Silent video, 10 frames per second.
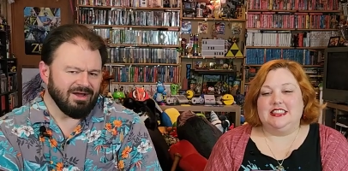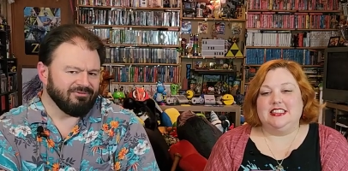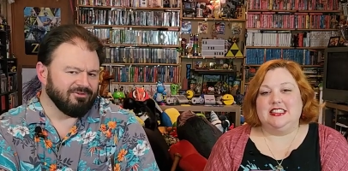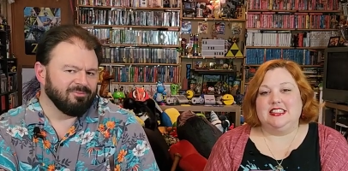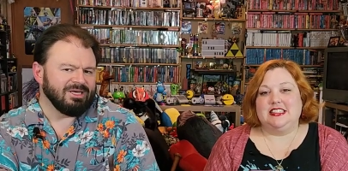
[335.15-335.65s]

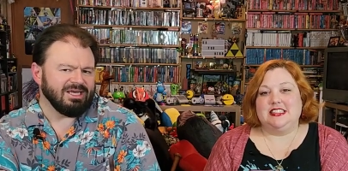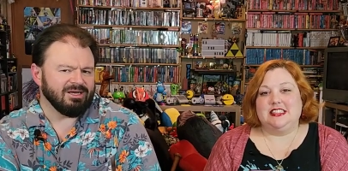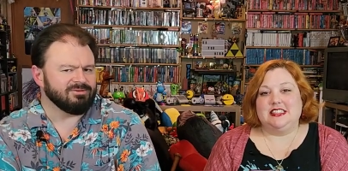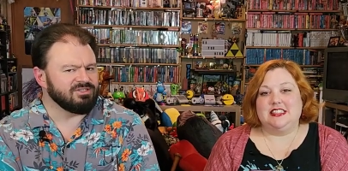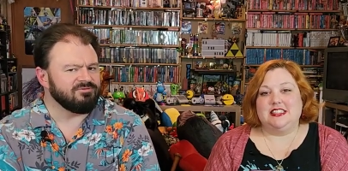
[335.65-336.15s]
Speaker 1: Now for me,
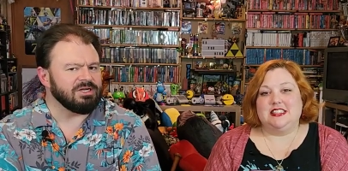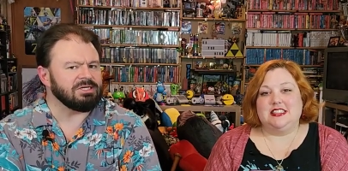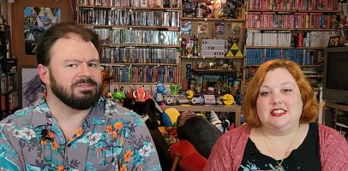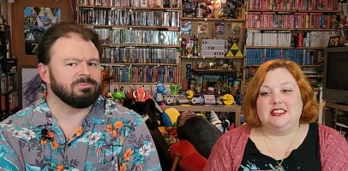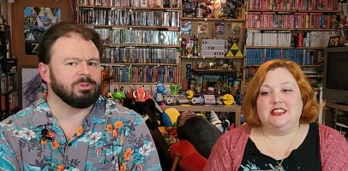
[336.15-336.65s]
it was
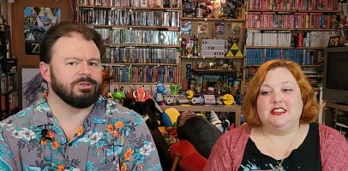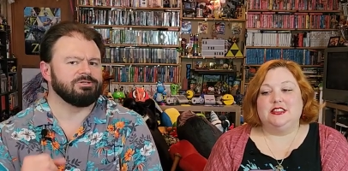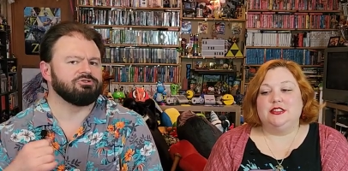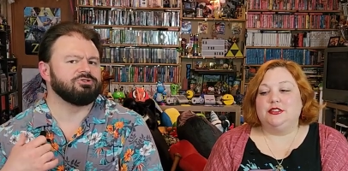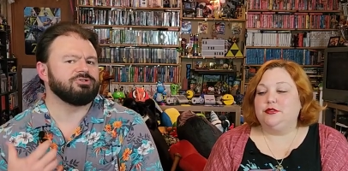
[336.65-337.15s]
very
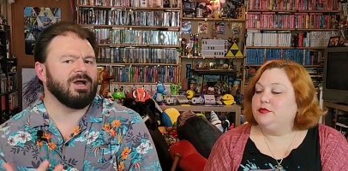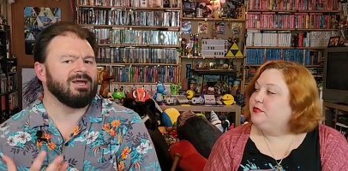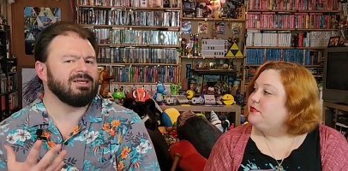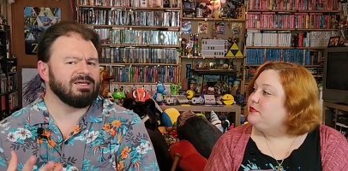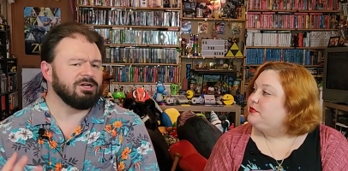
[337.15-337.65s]
important to
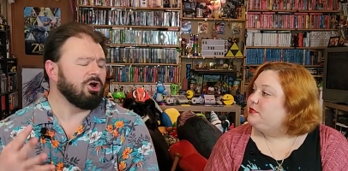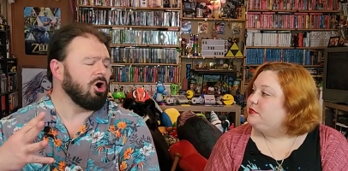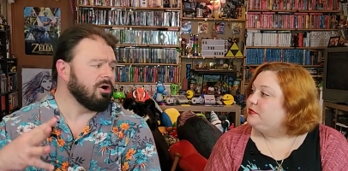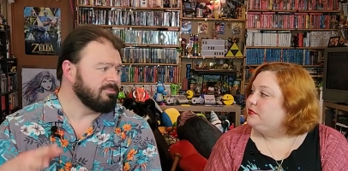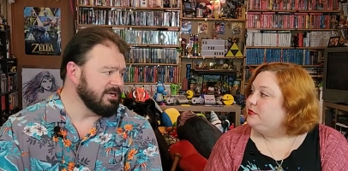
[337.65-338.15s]
try to get an
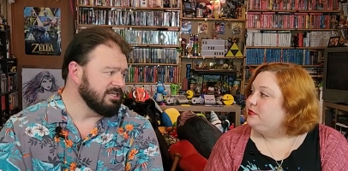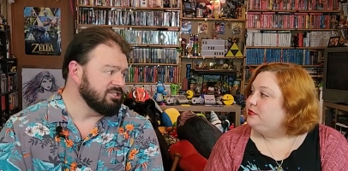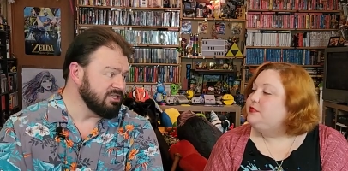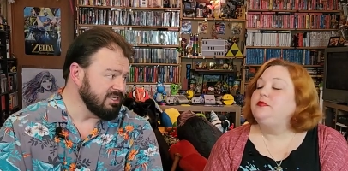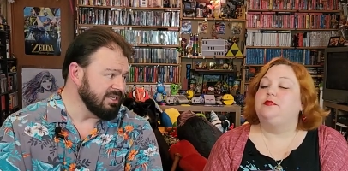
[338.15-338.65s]

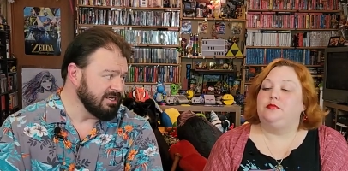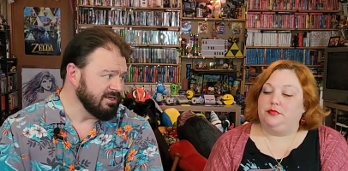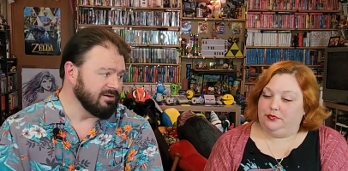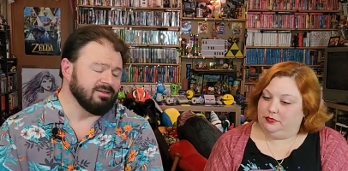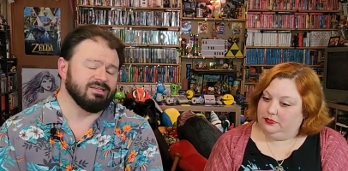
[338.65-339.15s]
RPG
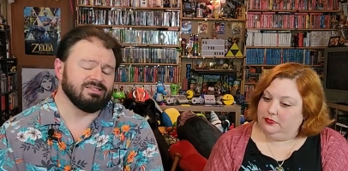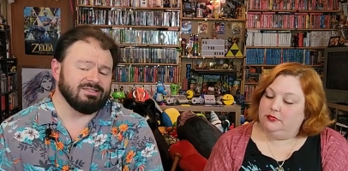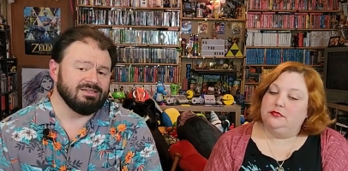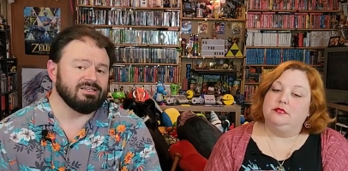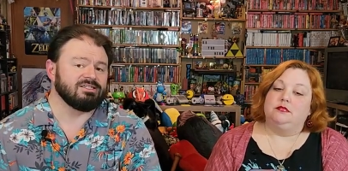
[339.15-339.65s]
in on this
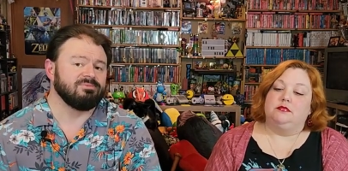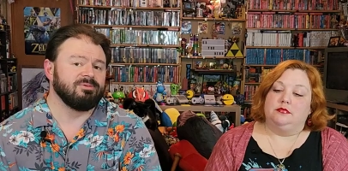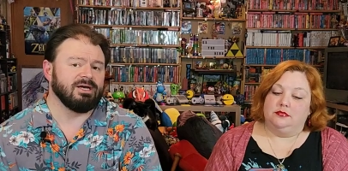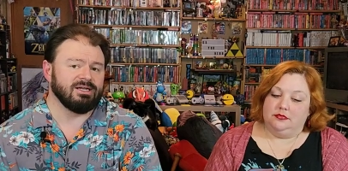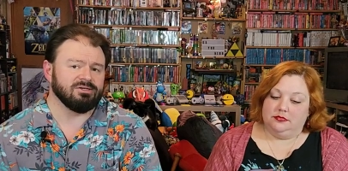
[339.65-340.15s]
list,
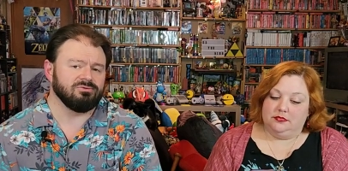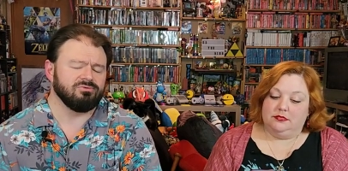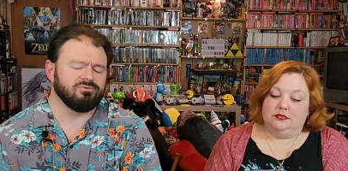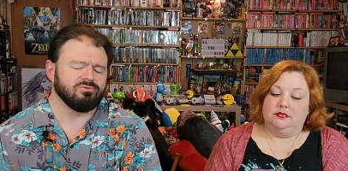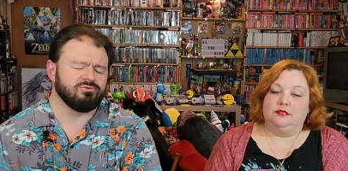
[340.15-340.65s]
but
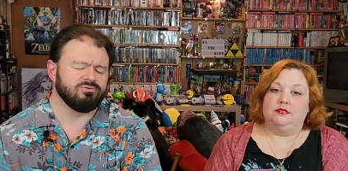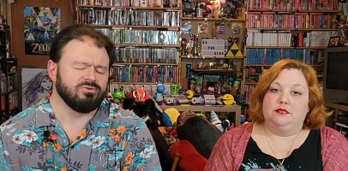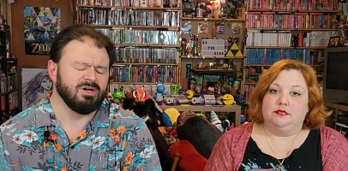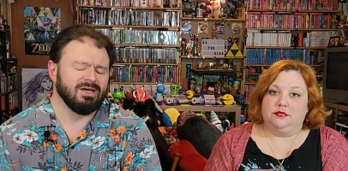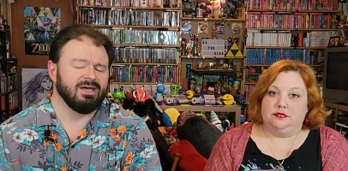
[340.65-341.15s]

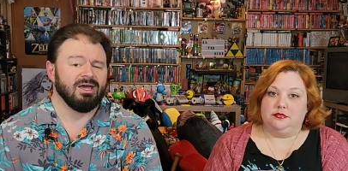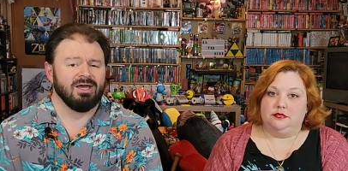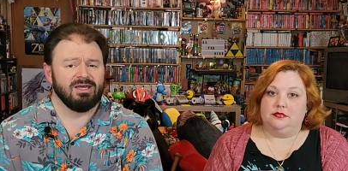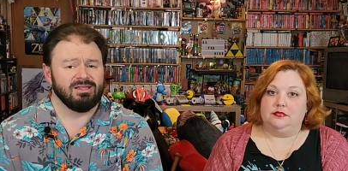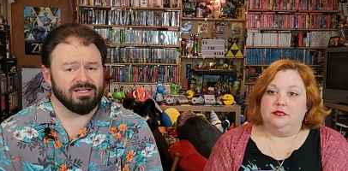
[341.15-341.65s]
oof,
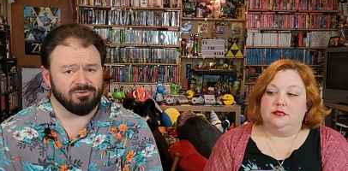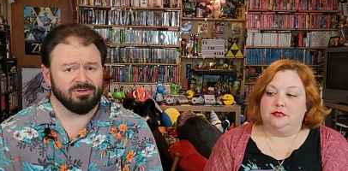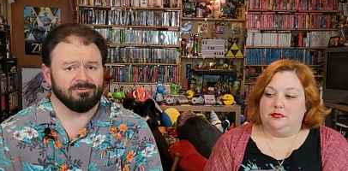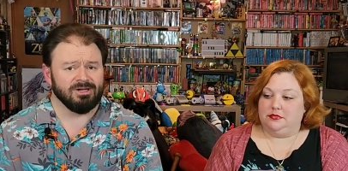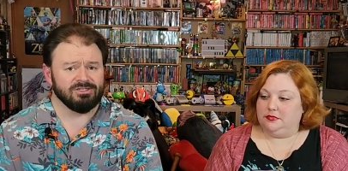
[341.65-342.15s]
that's
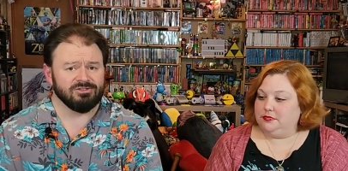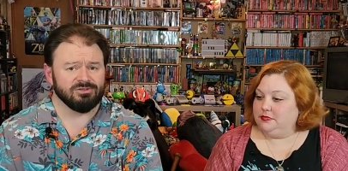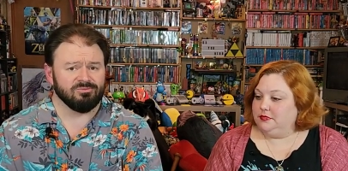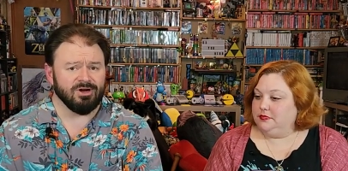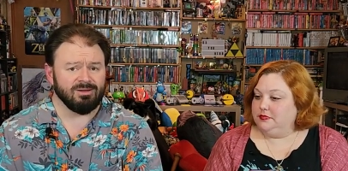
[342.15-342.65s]
where you run into
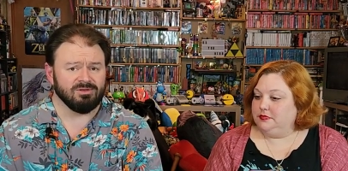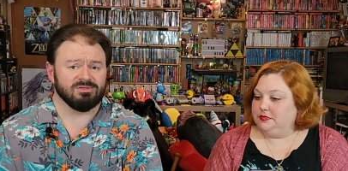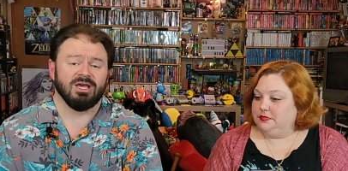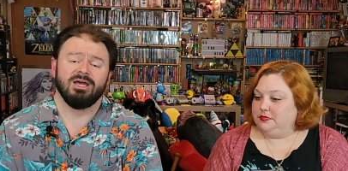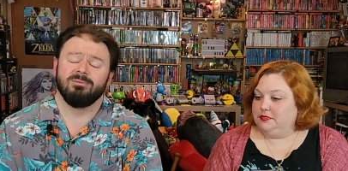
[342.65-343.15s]
some
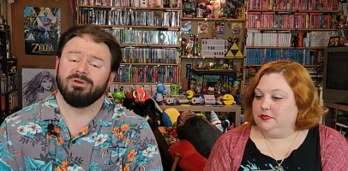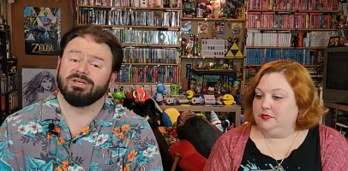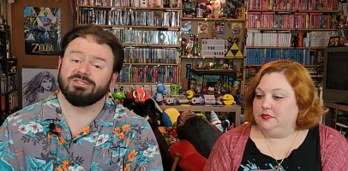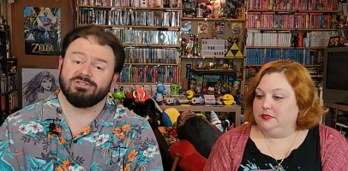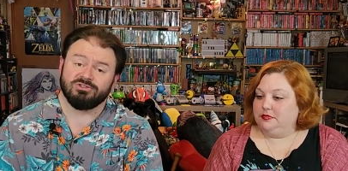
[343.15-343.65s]
problems
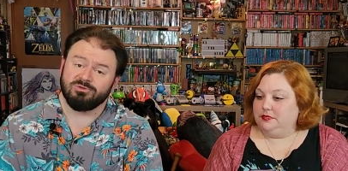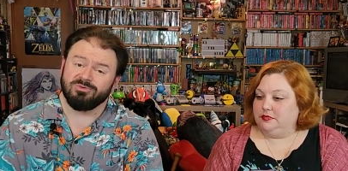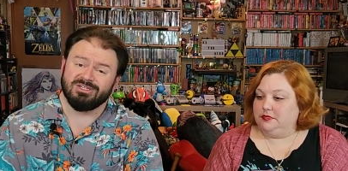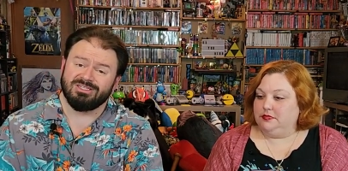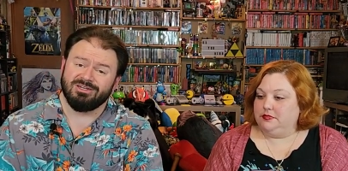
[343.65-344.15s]
because the
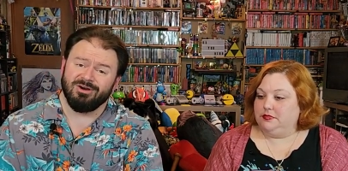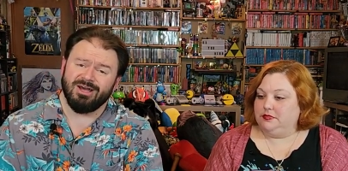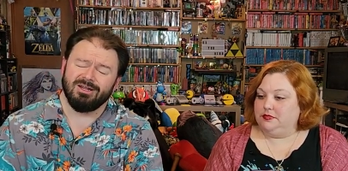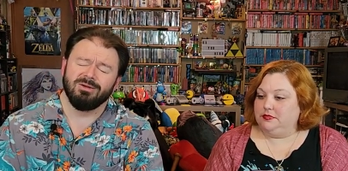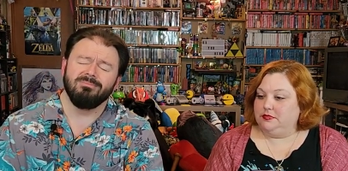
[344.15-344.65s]
Super Nintendo
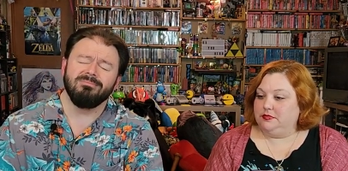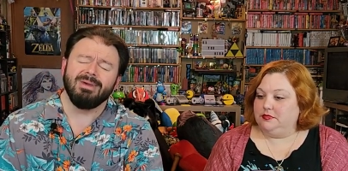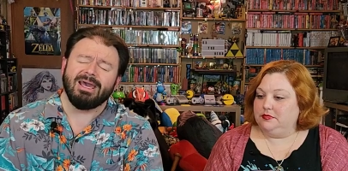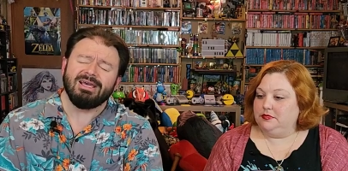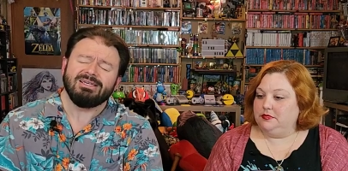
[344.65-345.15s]
had an
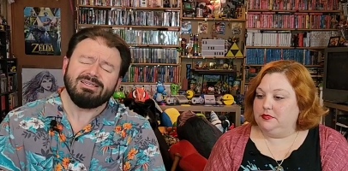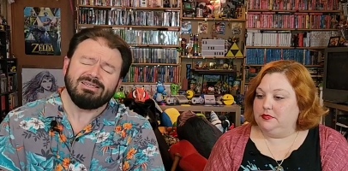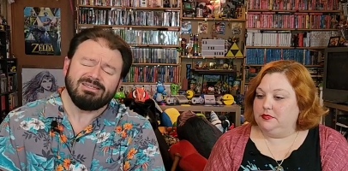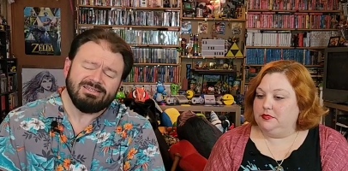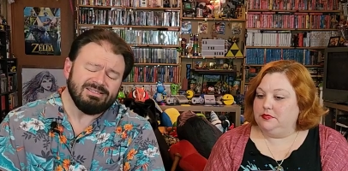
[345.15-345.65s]

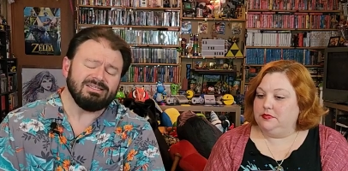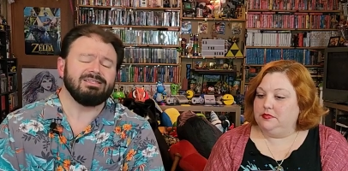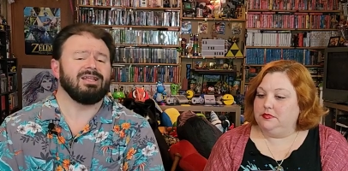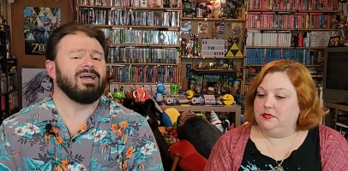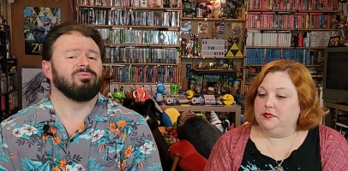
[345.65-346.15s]

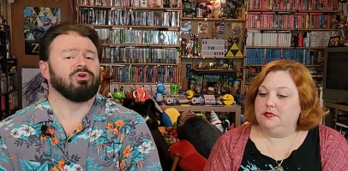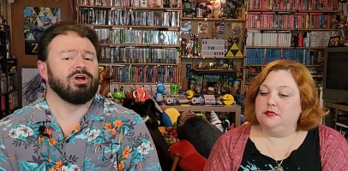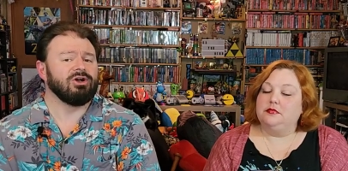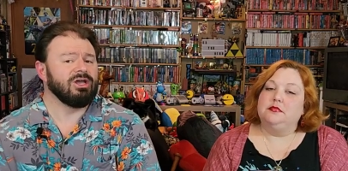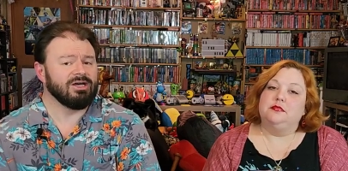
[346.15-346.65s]
amazing
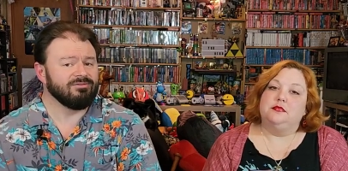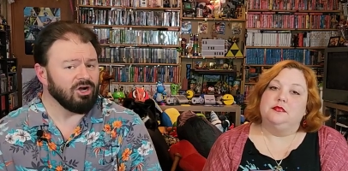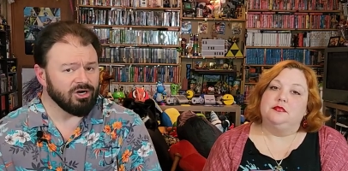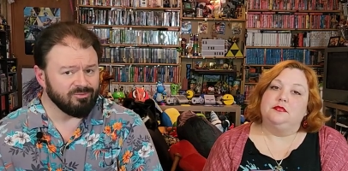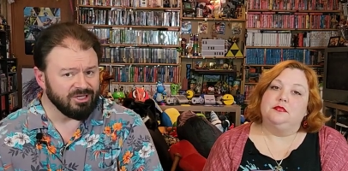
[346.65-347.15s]
library of
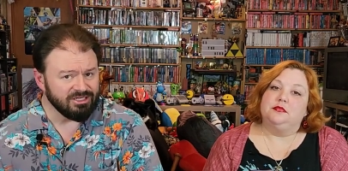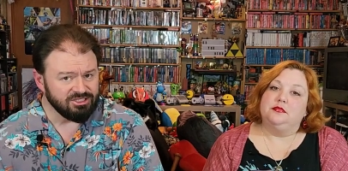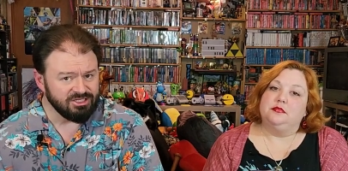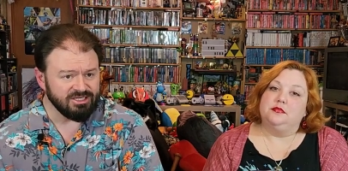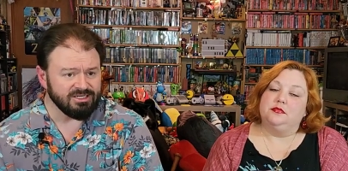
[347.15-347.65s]

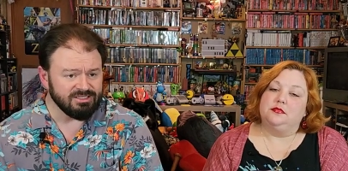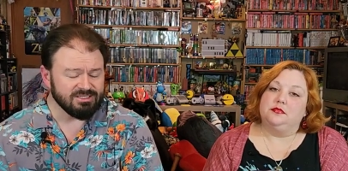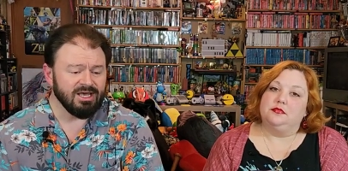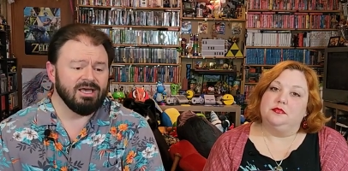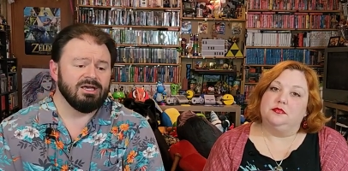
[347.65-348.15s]

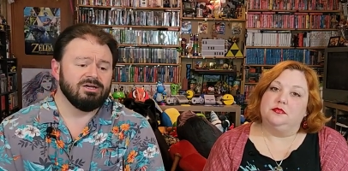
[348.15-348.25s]
RPGs,